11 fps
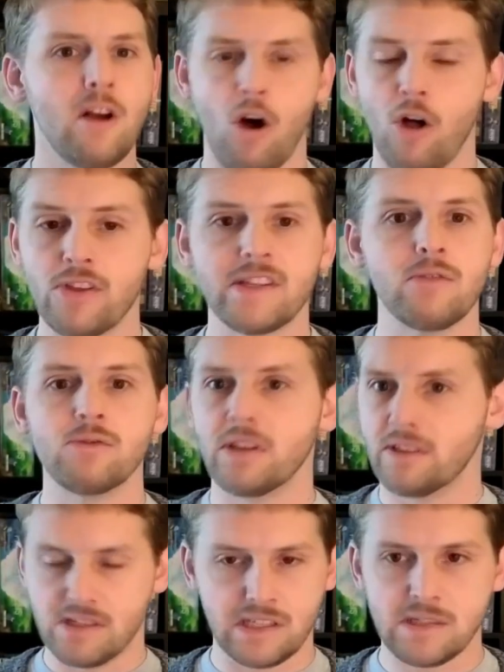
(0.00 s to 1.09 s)
All of a sudden it was like
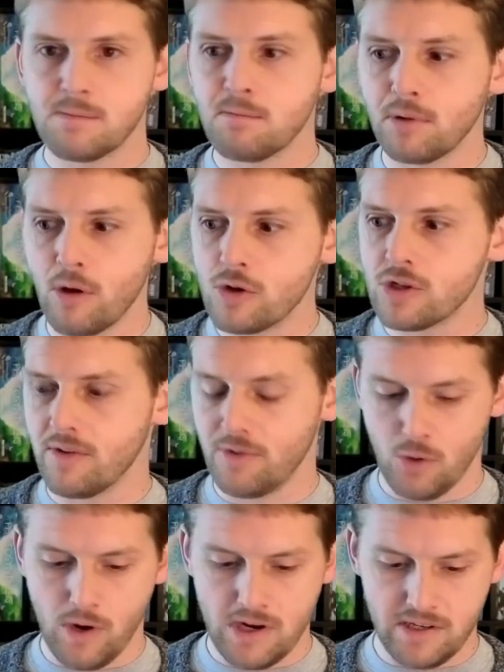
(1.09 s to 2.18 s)
this explosion of
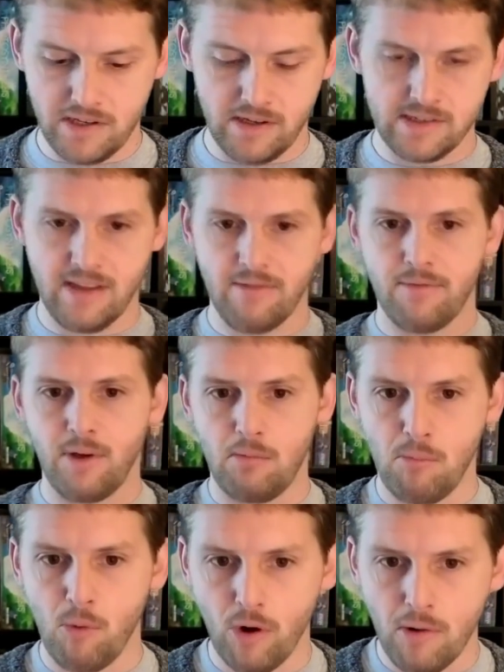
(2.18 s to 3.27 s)
new ideas. It felt
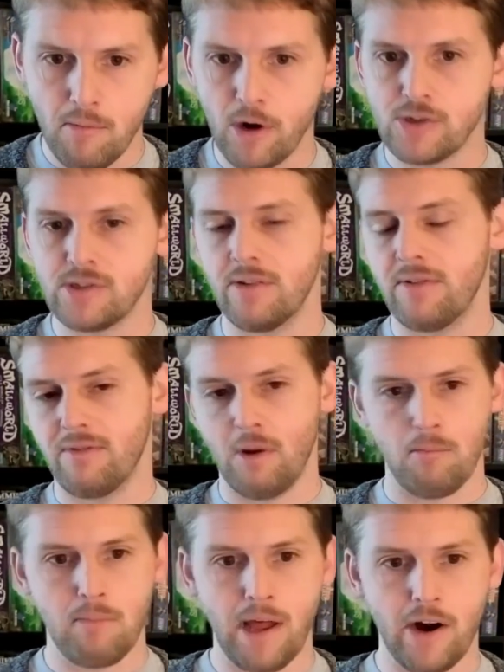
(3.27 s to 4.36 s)
more immersive, it
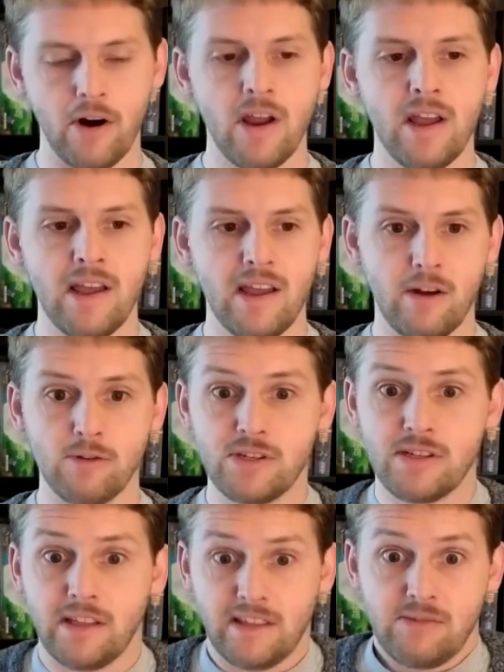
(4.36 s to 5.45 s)
felt better, and it was just
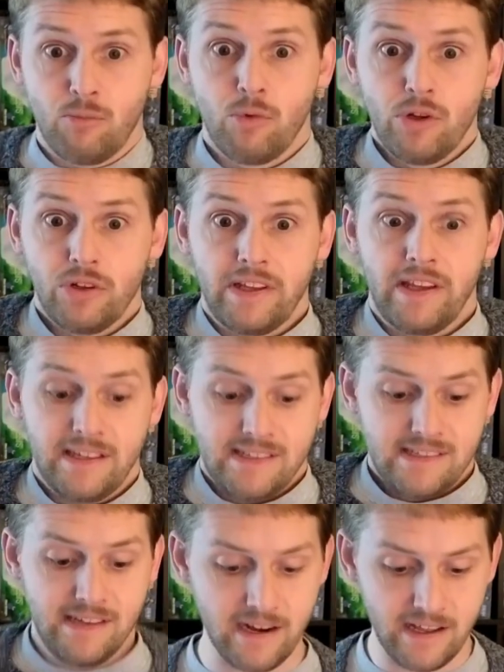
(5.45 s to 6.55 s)
like this really
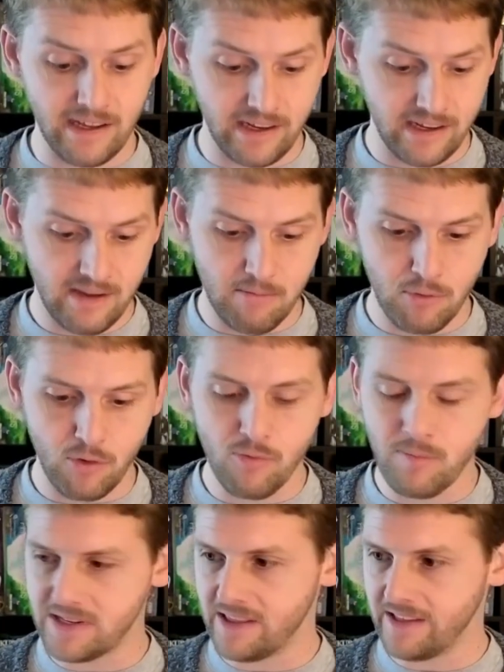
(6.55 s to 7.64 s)
exciting
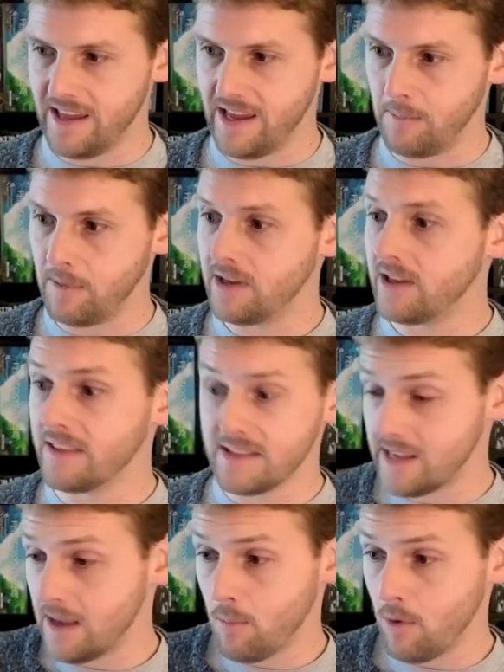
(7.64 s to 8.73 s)
improvement to the game in the
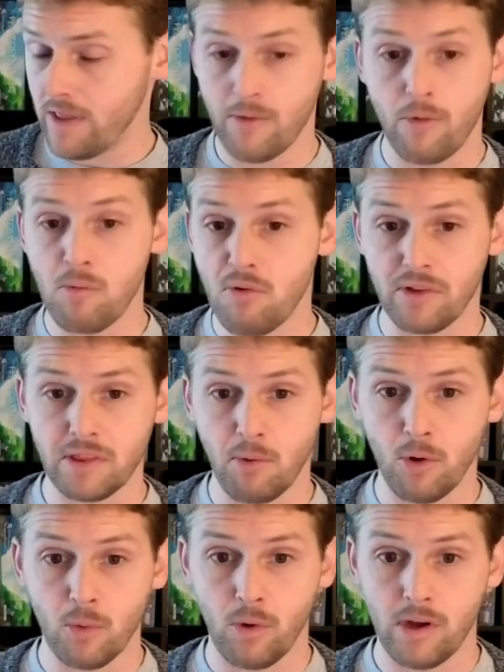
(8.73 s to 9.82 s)
same way that removing the
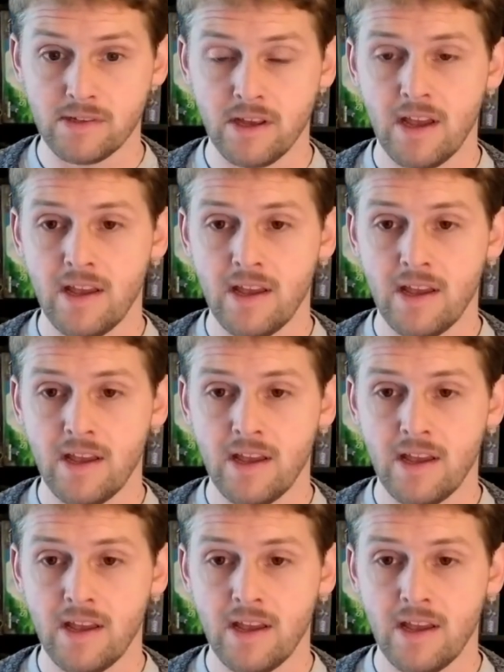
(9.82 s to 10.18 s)
board was.